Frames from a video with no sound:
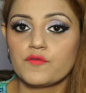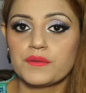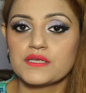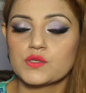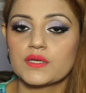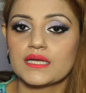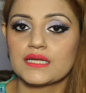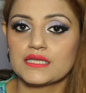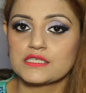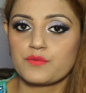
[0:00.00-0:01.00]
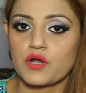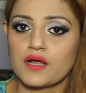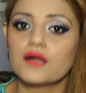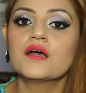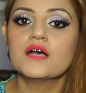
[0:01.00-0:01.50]
rupees, you're getting this
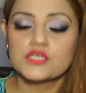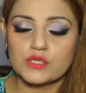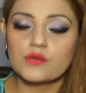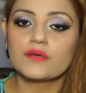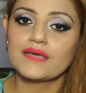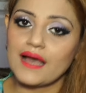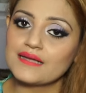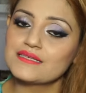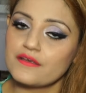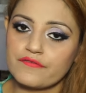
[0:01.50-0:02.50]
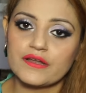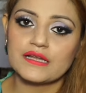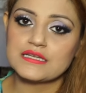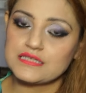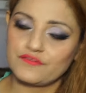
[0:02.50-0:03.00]
product. So you can
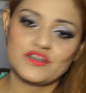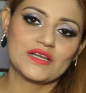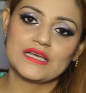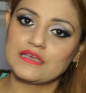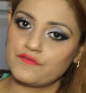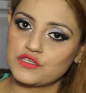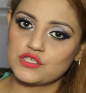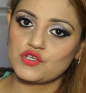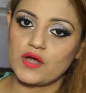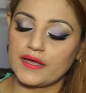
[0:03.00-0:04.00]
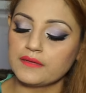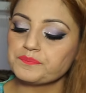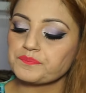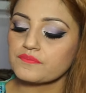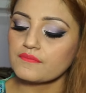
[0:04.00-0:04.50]
definitely give it a try.
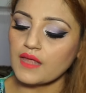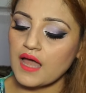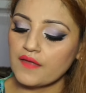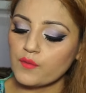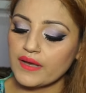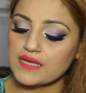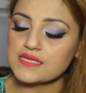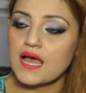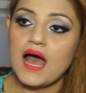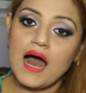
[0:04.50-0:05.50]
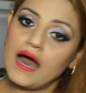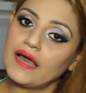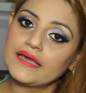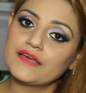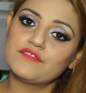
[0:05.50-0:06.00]
Otherwise,
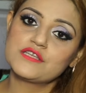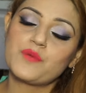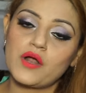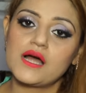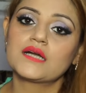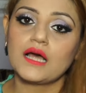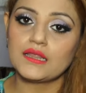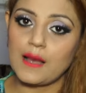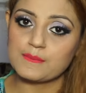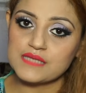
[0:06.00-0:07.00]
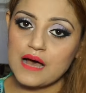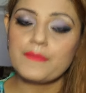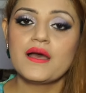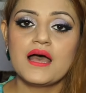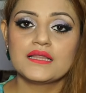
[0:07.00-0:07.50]
I give this product a thumbs
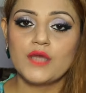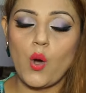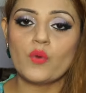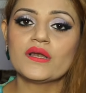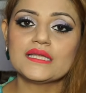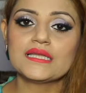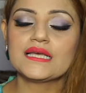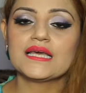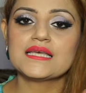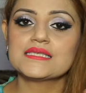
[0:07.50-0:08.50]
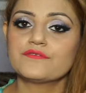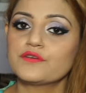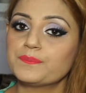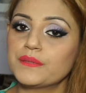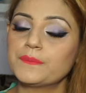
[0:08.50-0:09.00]
up. The only thing is that
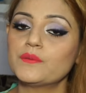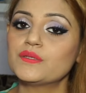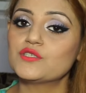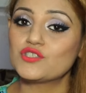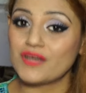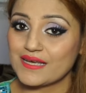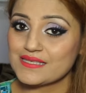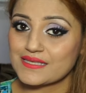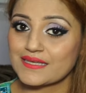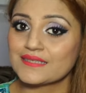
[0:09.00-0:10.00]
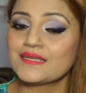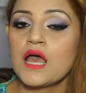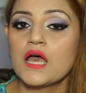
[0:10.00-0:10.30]
for people with dry skin,